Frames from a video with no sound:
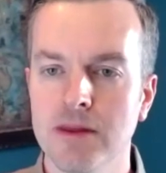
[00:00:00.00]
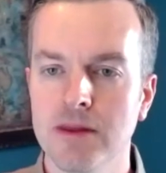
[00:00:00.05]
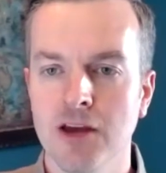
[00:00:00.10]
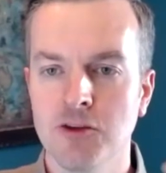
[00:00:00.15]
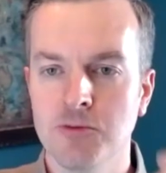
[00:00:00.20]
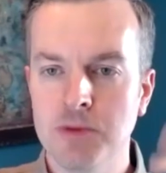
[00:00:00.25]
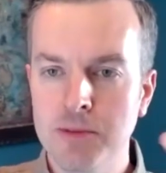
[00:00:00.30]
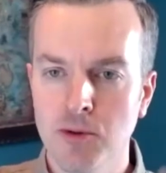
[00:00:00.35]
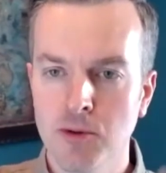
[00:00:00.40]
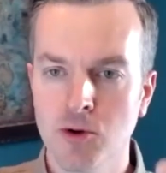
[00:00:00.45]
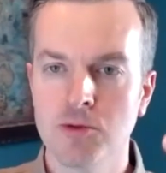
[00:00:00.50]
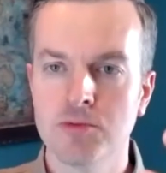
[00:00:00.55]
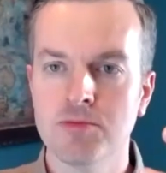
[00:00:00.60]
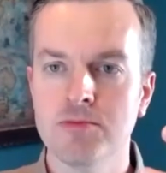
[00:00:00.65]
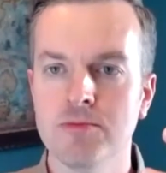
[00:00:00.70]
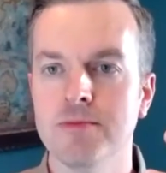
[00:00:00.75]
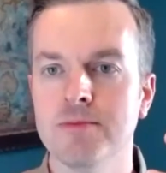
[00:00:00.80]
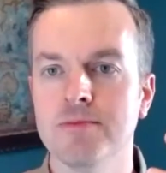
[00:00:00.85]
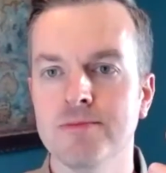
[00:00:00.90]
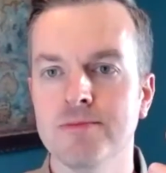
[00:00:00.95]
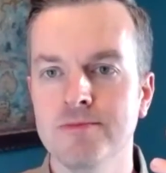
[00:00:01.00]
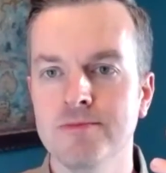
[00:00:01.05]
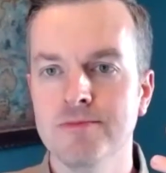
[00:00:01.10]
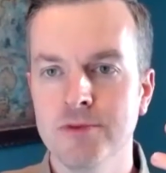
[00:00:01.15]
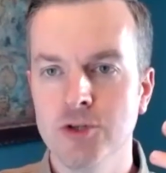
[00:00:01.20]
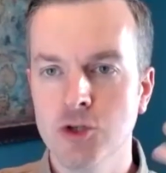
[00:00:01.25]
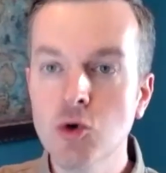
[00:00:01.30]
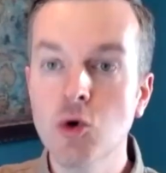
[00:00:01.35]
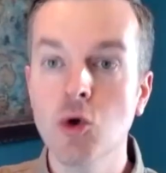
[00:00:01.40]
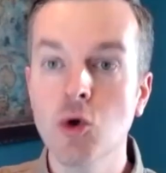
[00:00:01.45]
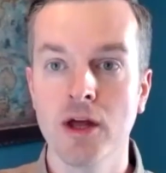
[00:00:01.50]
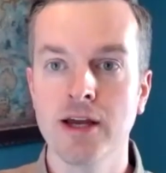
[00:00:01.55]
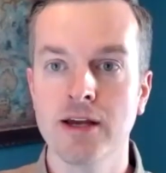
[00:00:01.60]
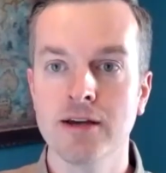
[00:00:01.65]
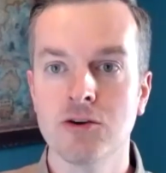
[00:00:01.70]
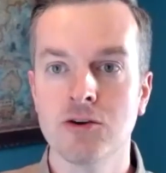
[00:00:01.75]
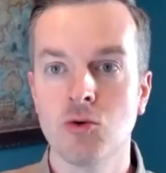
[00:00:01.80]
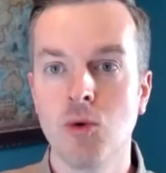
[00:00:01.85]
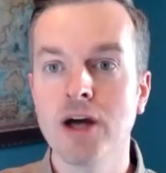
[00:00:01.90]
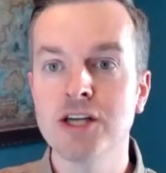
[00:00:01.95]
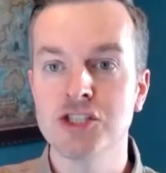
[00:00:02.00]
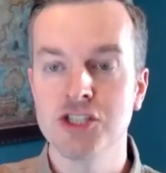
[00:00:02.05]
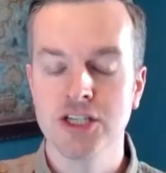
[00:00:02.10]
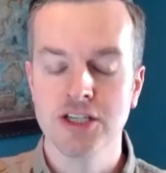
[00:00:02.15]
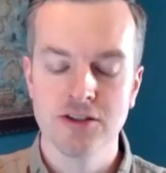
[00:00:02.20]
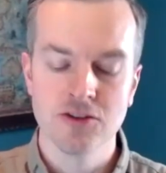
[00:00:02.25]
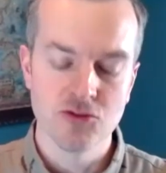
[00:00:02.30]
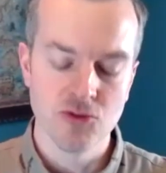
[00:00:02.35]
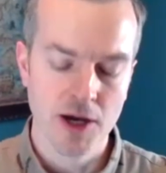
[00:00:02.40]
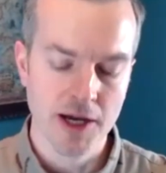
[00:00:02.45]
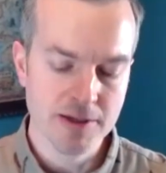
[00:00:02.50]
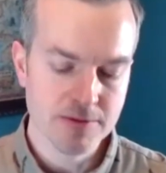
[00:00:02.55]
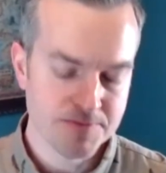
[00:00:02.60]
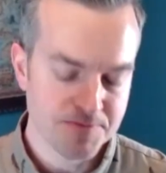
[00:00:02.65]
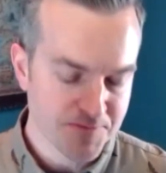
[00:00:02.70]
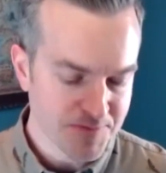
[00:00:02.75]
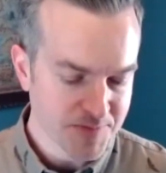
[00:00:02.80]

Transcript: as people are Googling questions, right?